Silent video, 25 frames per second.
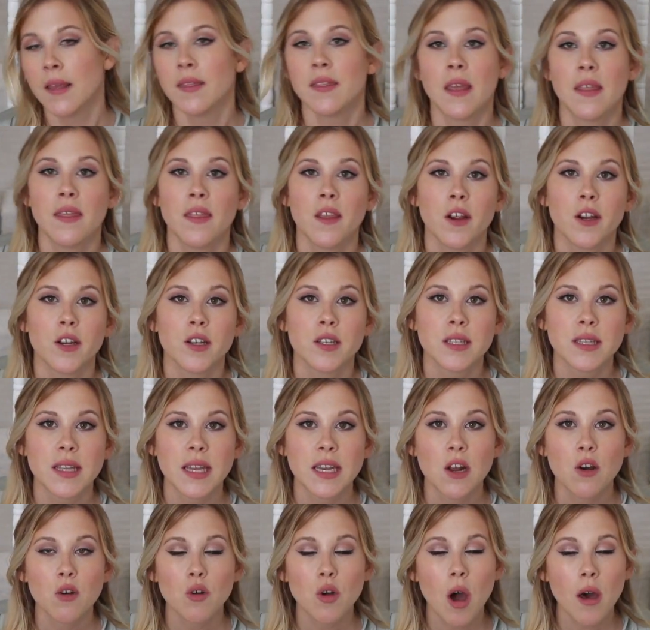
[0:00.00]
Then
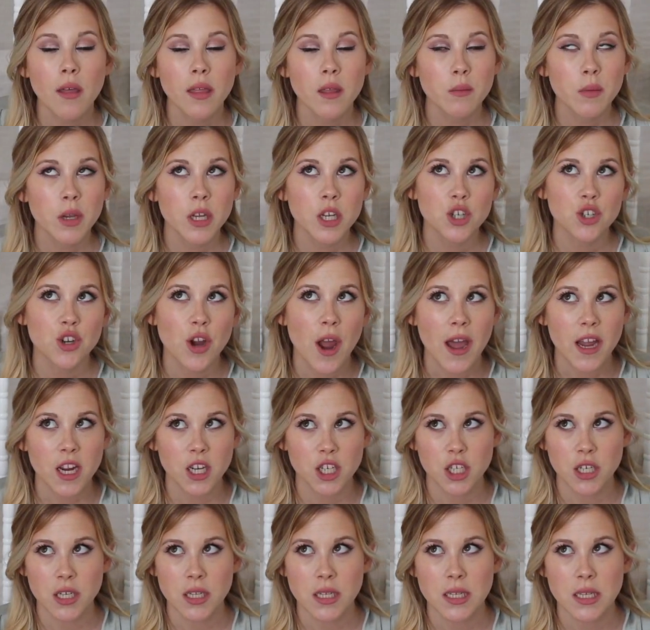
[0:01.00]
they don't call them
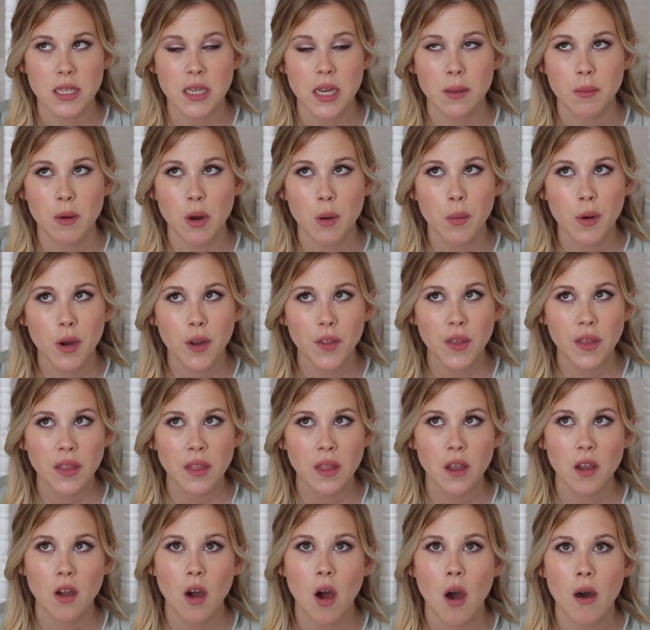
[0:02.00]
contractions in hypnobirthing,
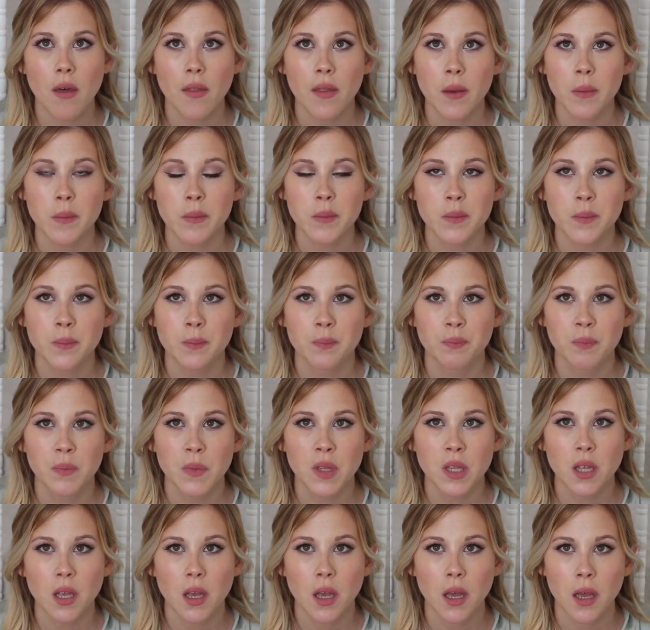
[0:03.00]
they call them
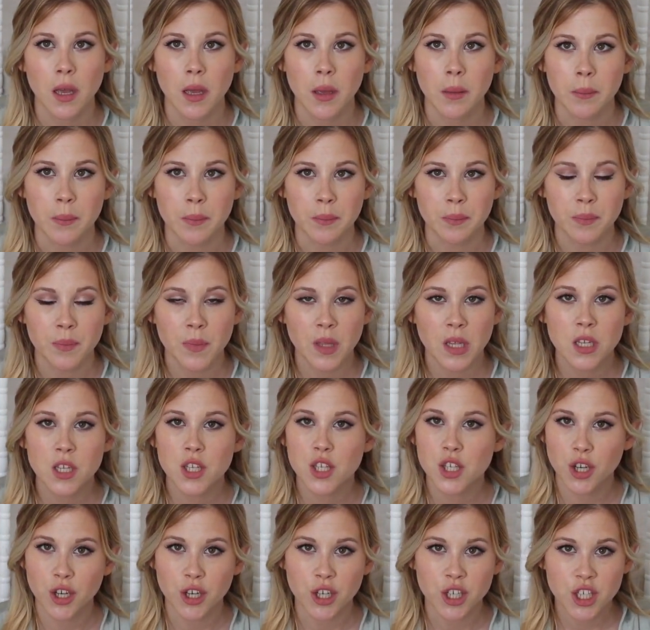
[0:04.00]

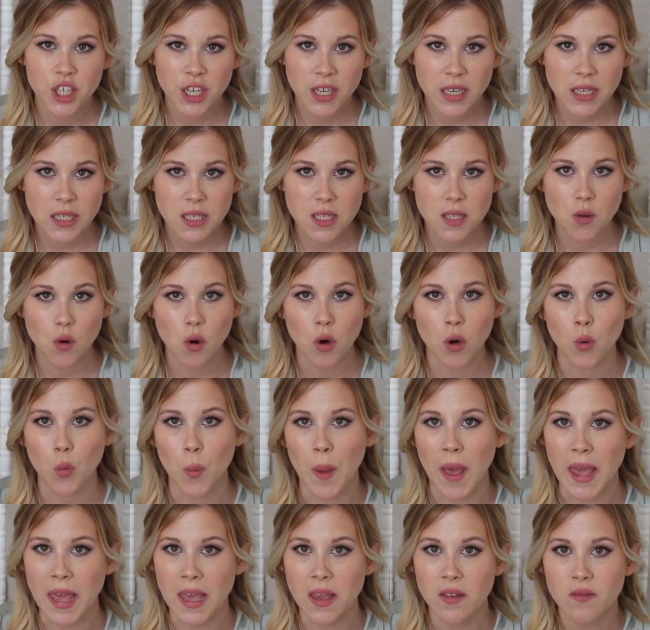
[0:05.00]
surges or
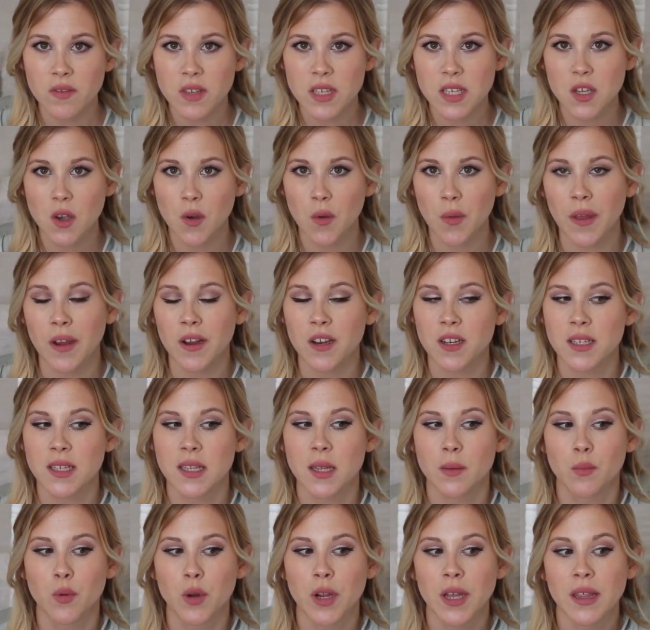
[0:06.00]
waves. So there's
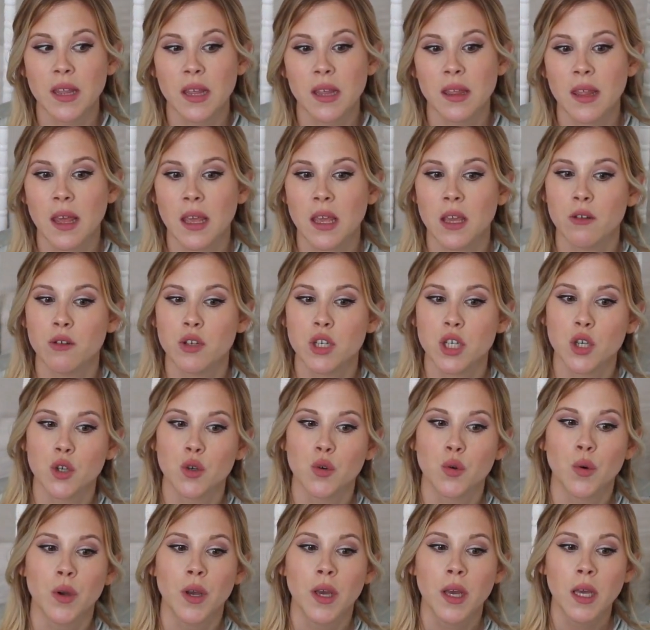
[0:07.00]
the breathing that you
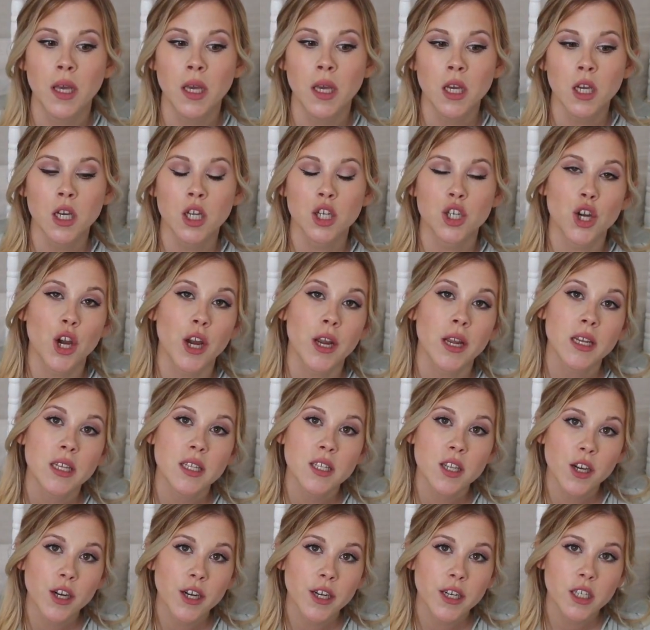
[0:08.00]
do during a
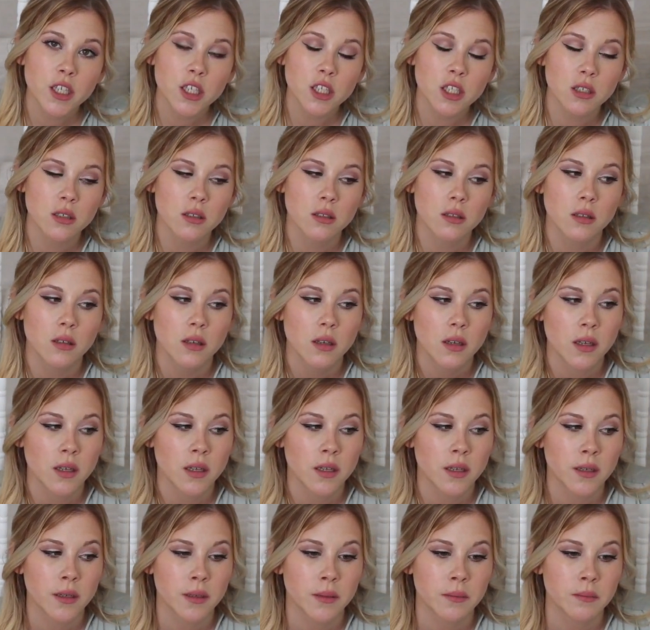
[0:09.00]
surge,
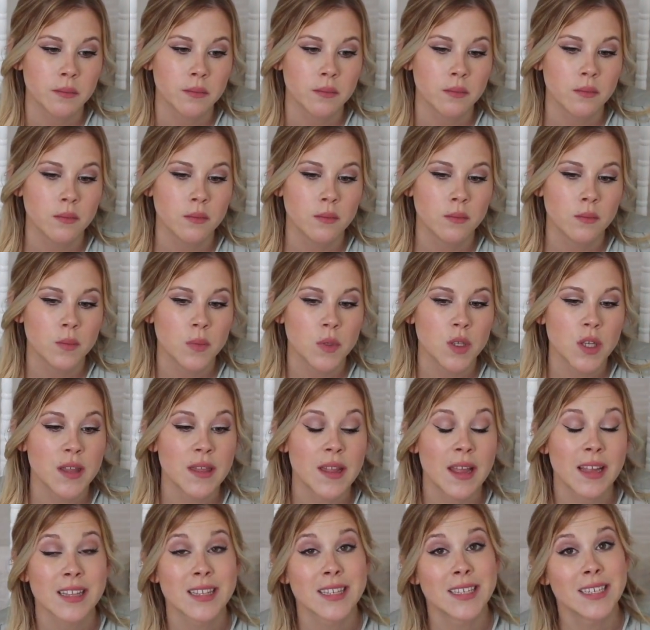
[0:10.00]
and
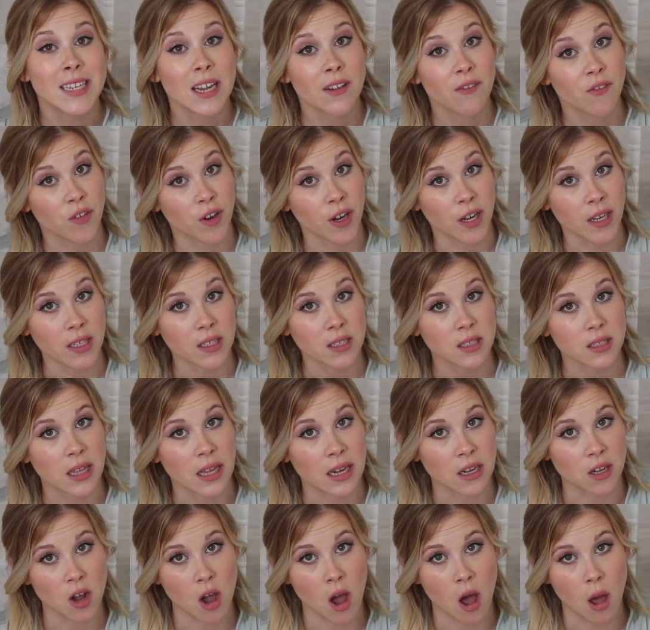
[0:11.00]
that's different
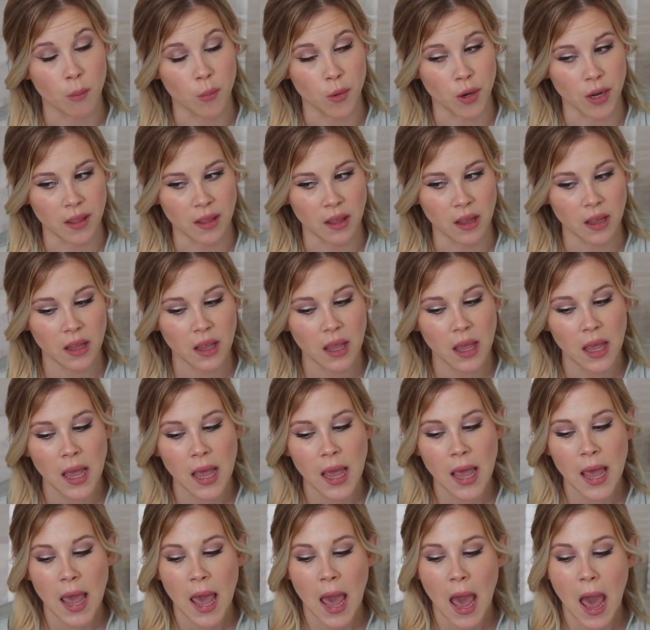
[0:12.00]
than calm breathing.
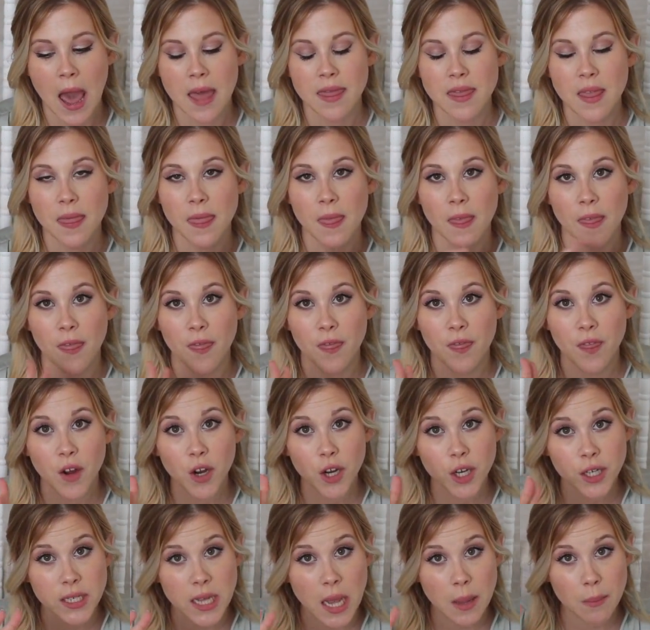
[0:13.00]
And then the
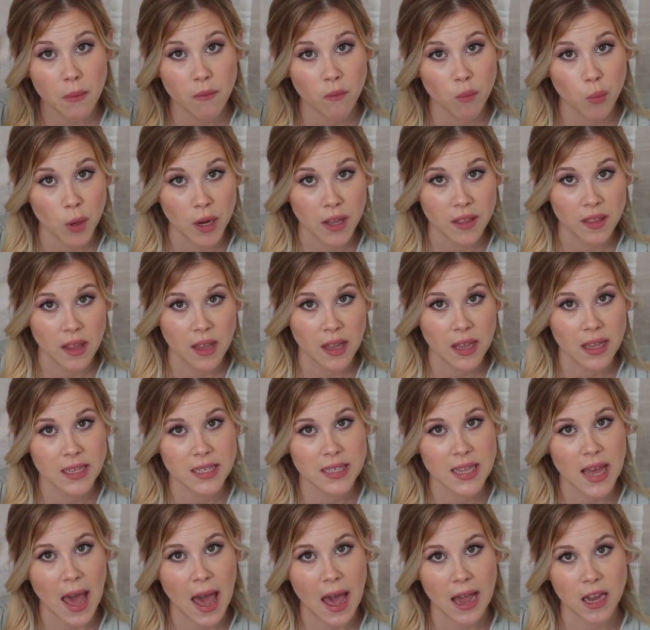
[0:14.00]
third type of breathing
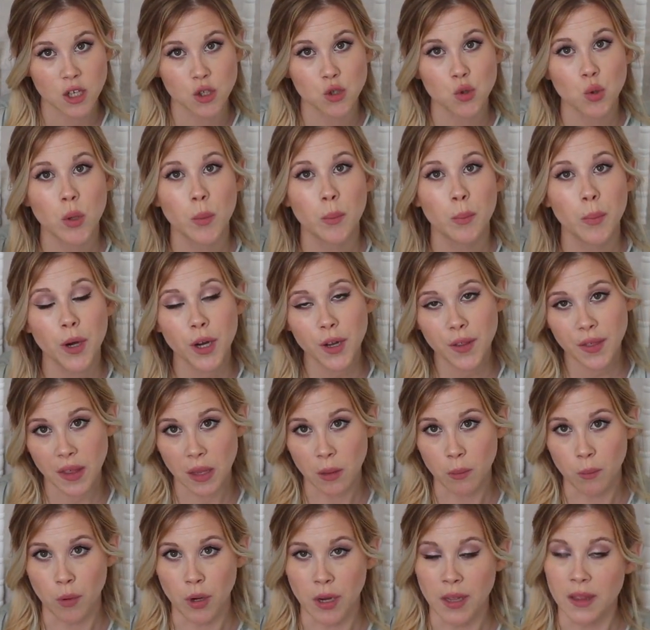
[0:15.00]
is the actual
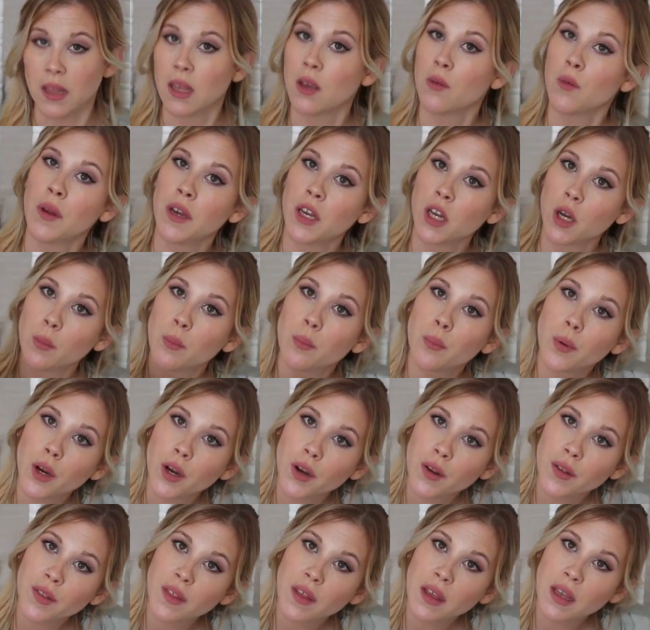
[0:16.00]
birthing breathing, when you're
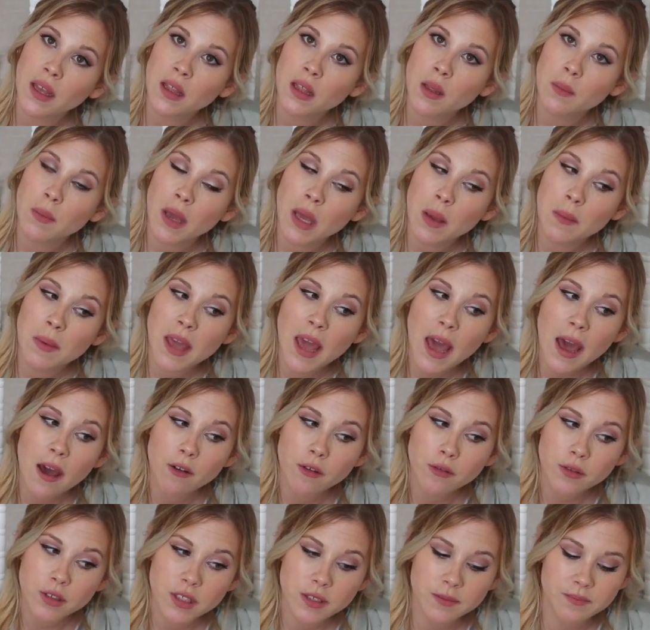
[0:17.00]
birthing the baby
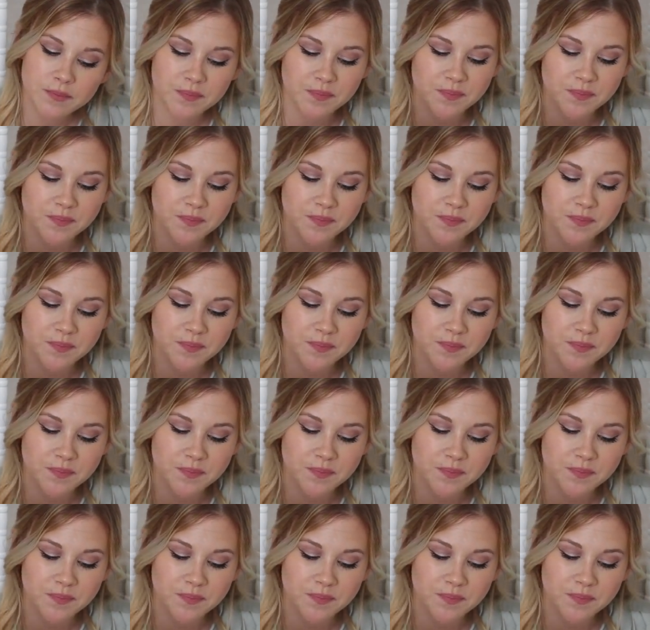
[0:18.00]
out